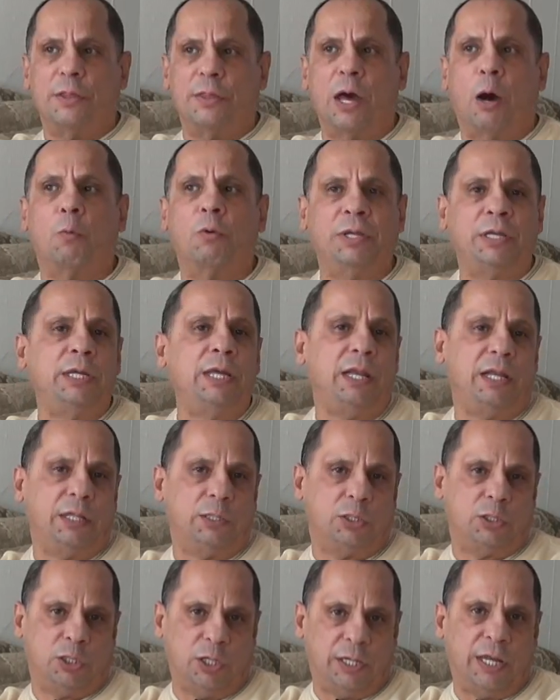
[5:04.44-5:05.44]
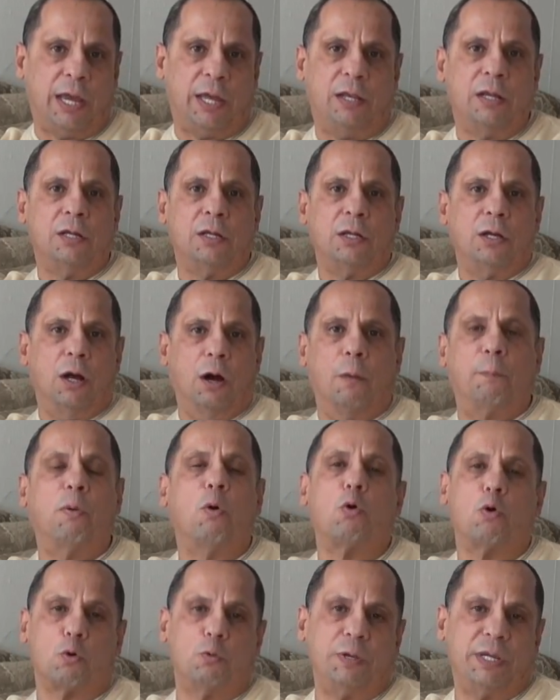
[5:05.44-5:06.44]
that we needed to get a
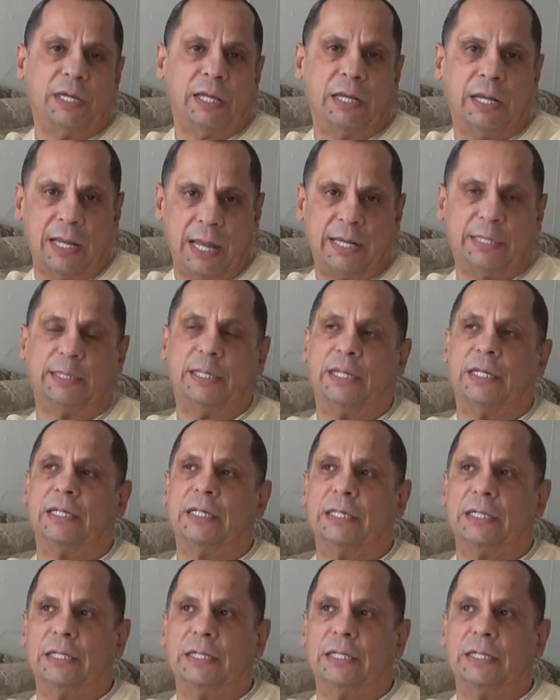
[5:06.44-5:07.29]
Puerto Rican elected.